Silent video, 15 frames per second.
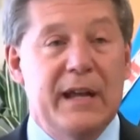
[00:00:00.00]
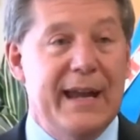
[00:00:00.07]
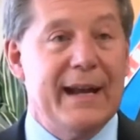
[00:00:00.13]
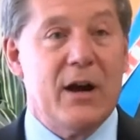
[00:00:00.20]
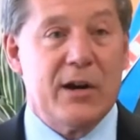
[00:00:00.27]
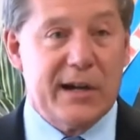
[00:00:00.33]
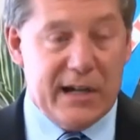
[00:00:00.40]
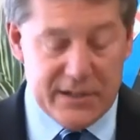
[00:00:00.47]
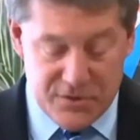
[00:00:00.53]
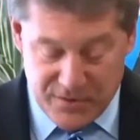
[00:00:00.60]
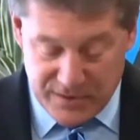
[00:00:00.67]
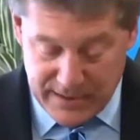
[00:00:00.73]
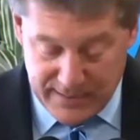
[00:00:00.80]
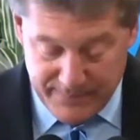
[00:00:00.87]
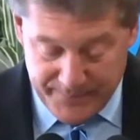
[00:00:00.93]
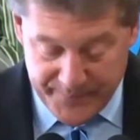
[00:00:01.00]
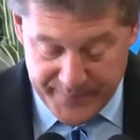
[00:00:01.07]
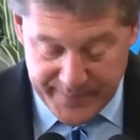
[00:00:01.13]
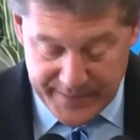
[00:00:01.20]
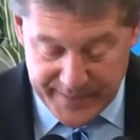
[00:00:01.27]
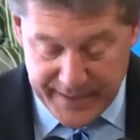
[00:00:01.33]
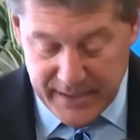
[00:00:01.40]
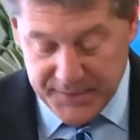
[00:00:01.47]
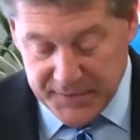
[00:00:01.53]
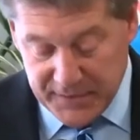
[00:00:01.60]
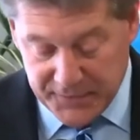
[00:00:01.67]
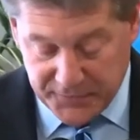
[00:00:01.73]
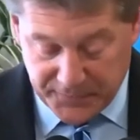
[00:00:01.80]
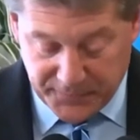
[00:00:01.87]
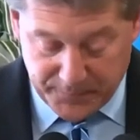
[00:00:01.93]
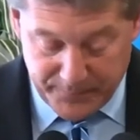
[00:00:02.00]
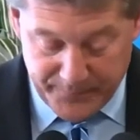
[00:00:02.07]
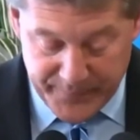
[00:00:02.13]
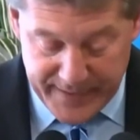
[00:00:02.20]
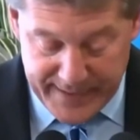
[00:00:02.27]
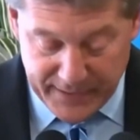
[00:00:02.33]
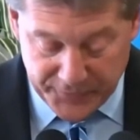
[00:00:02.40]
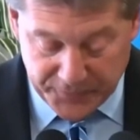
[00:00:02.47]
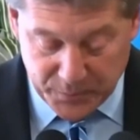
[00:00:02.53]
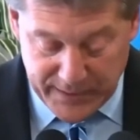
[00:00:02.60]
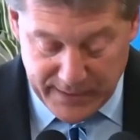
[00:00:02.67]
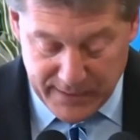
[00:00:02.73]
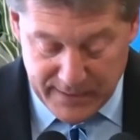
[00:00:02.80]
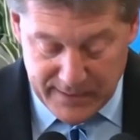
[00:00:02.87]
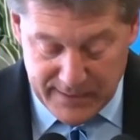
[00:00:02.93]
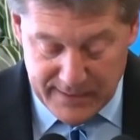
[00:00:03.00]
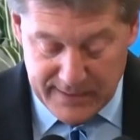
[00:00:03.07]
in our country than it does elsewhere.